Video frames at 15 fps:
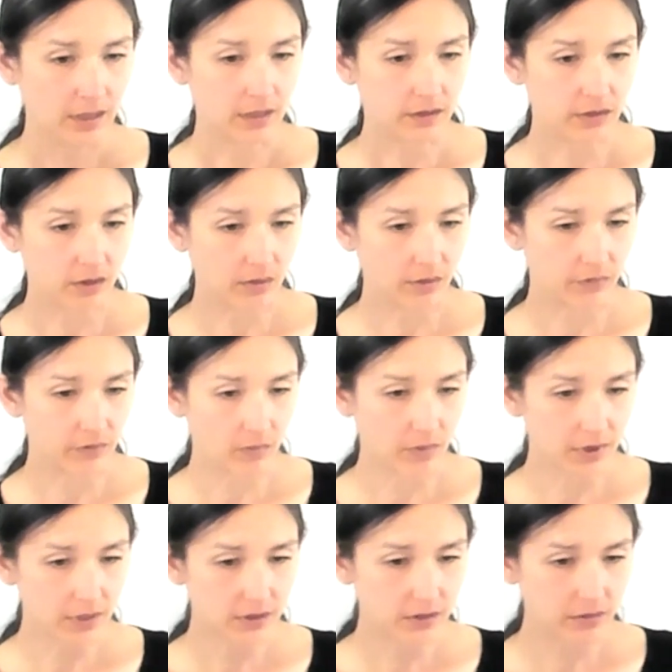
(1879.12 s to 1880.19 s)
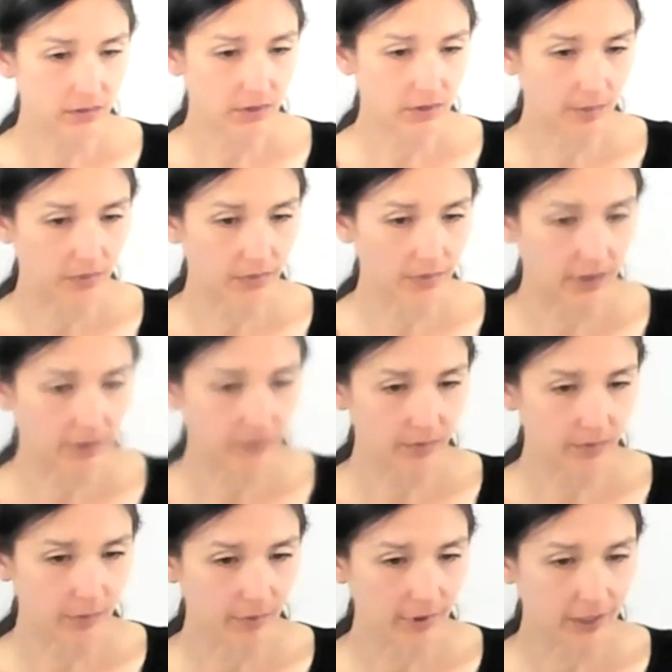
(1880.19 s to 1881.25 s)
So, if you want to operate
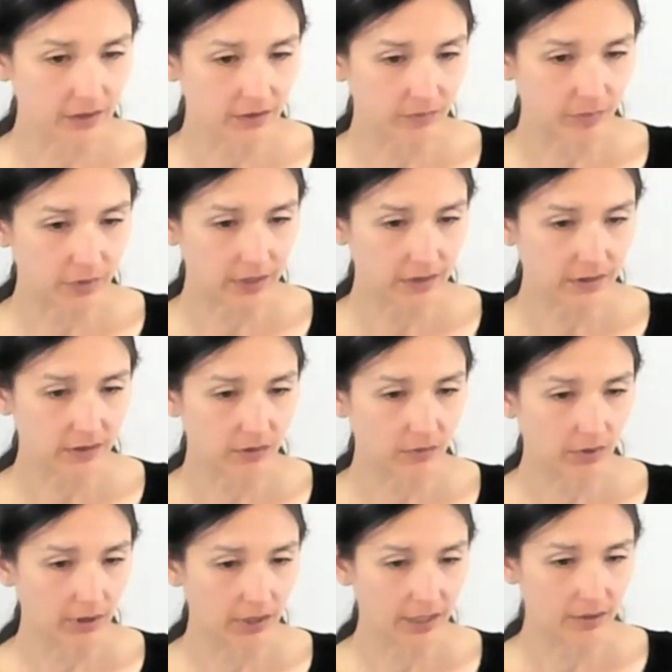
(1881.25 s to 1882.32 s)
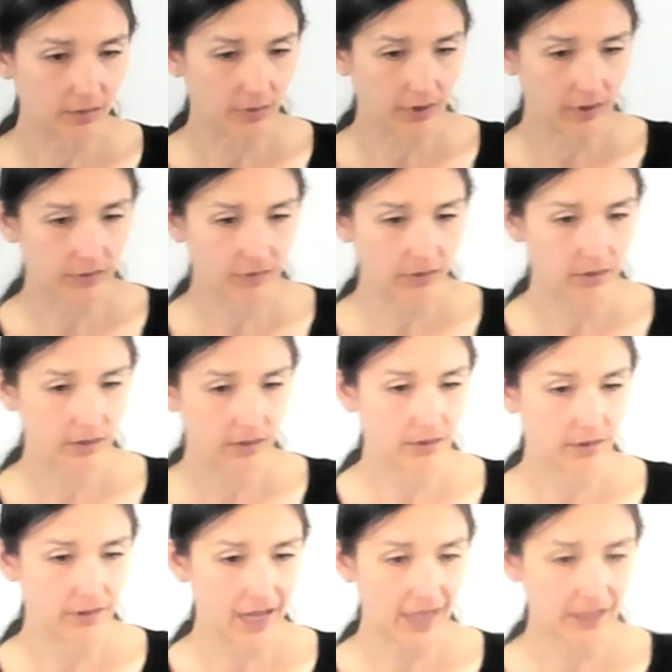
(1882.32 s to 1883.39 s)
from a mind of peace, you align with
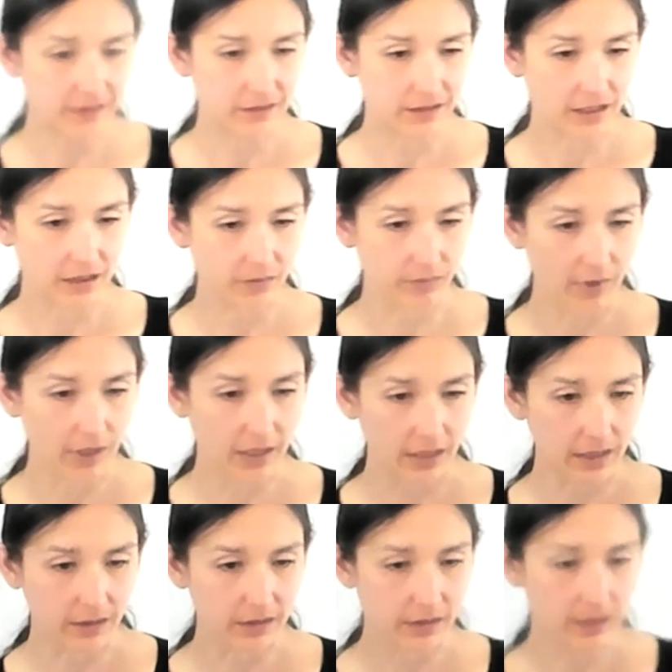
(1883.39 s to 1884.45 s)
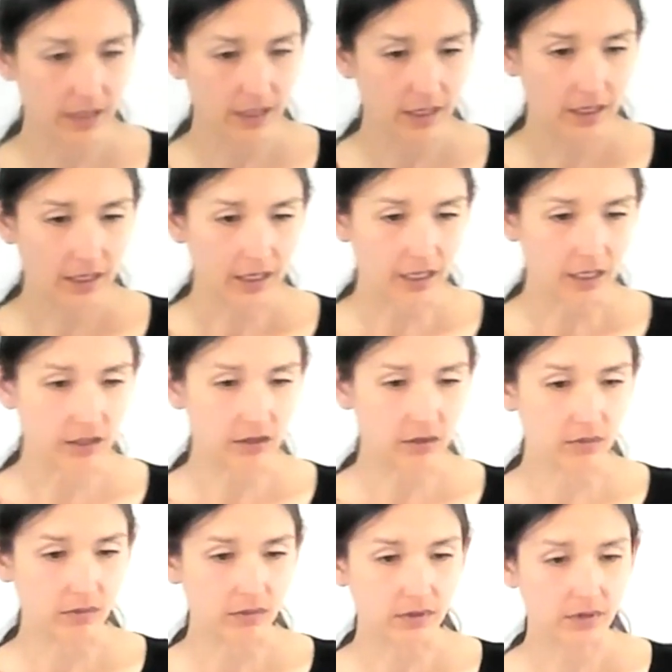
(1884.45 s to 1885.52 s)
that state of mind and
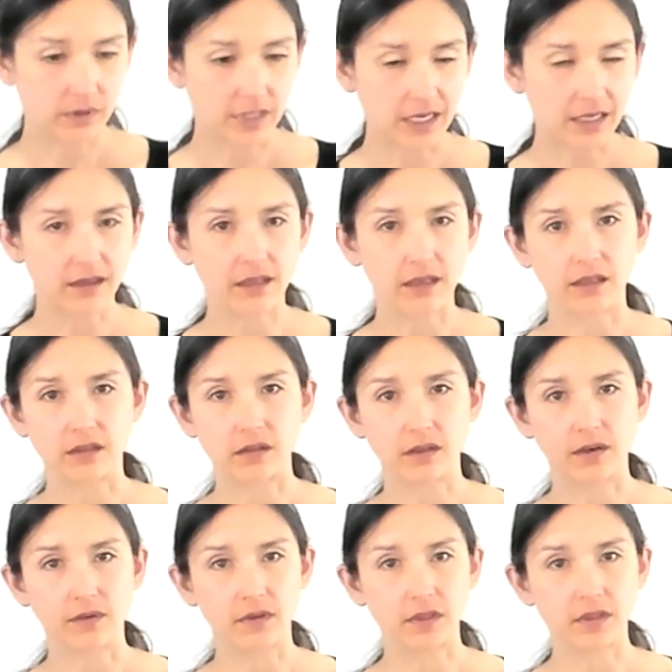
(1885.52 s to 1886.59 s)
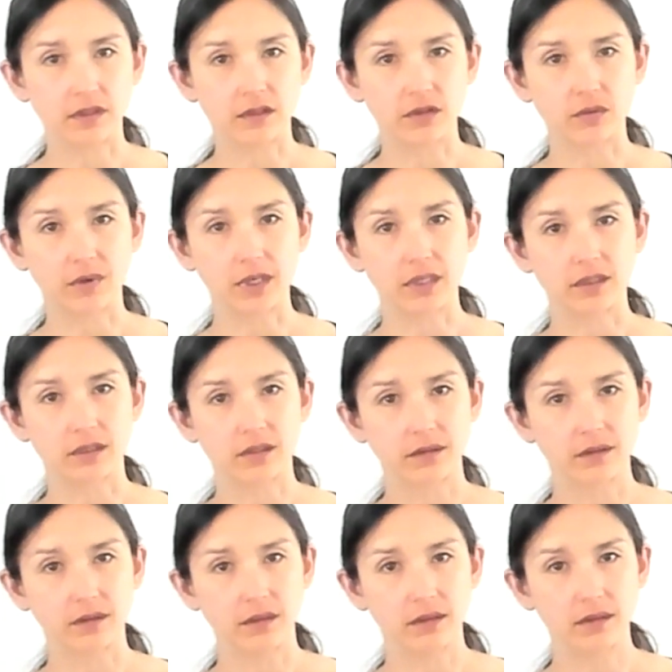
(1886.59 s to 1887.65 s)
you take that into every
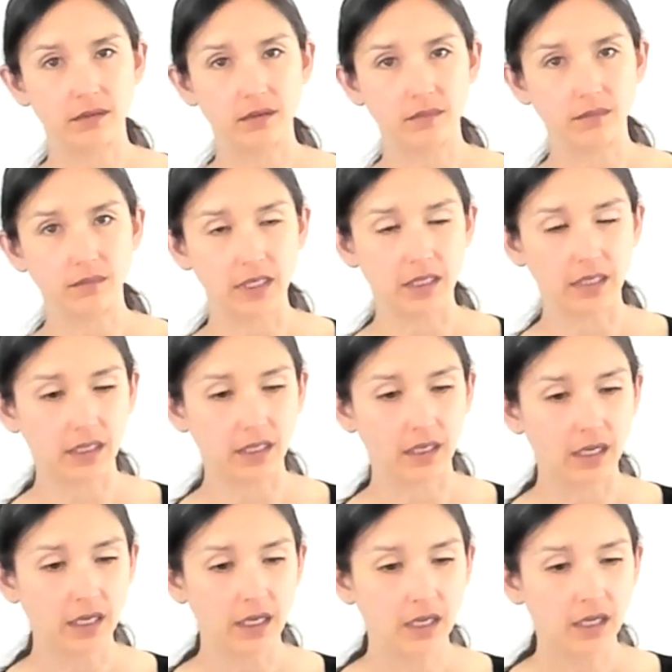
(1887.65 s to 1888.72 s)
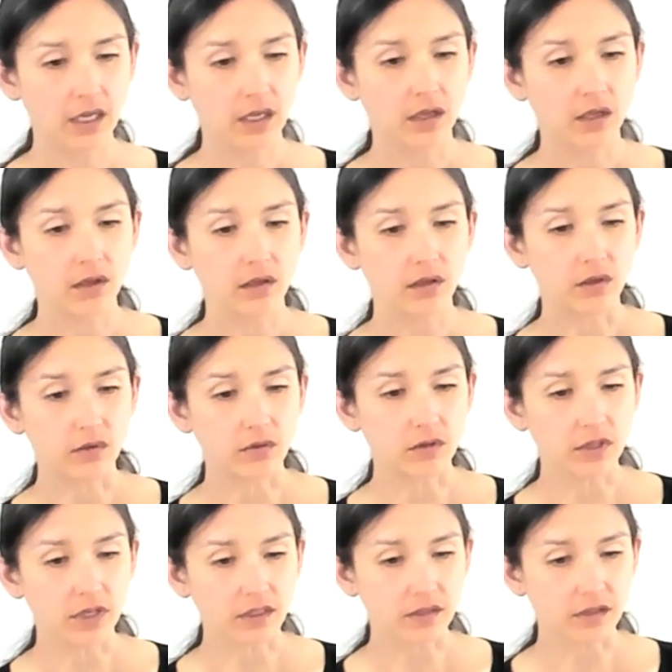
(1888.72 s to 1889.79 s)
situation, meaning you
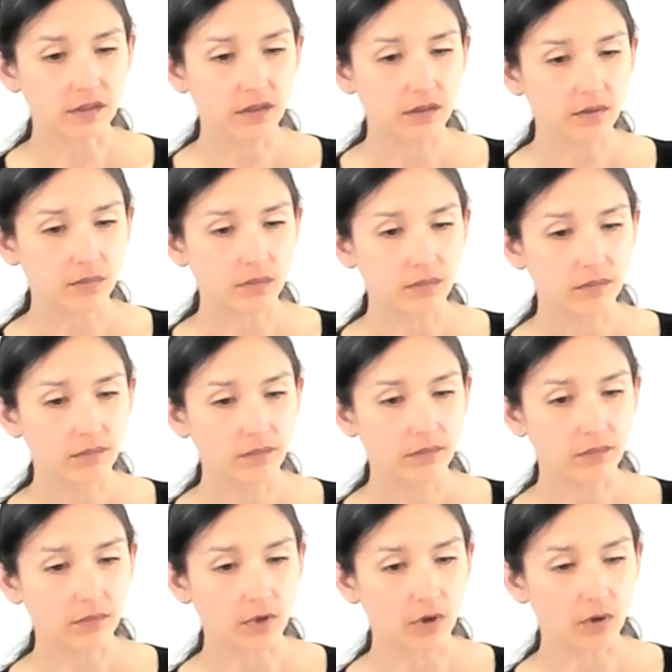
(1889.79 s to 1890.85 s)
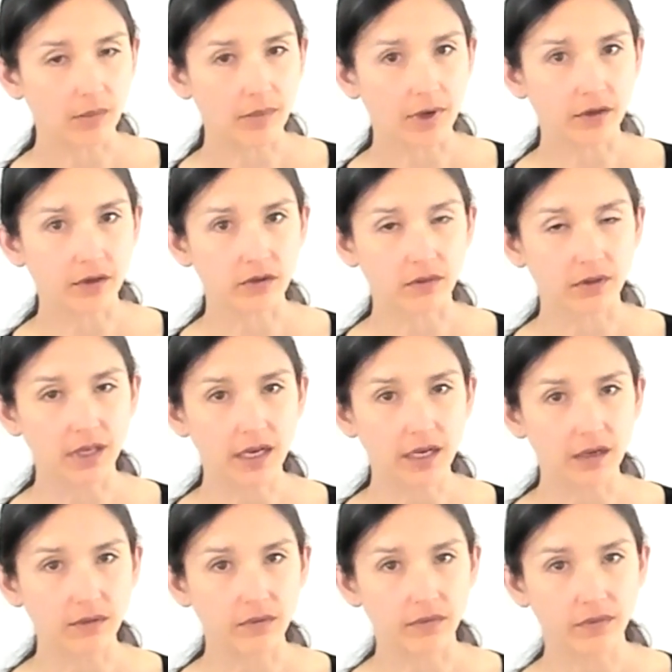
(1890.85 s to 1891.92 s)
just go about your
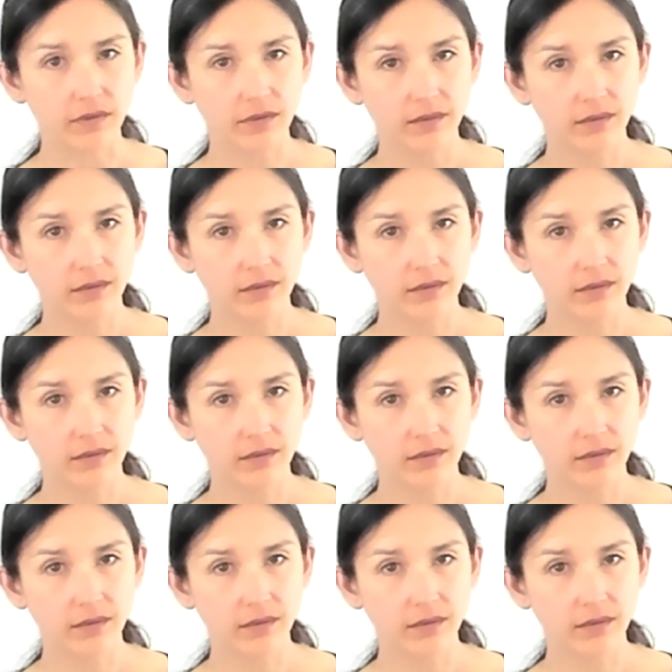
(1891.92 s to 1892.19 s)
life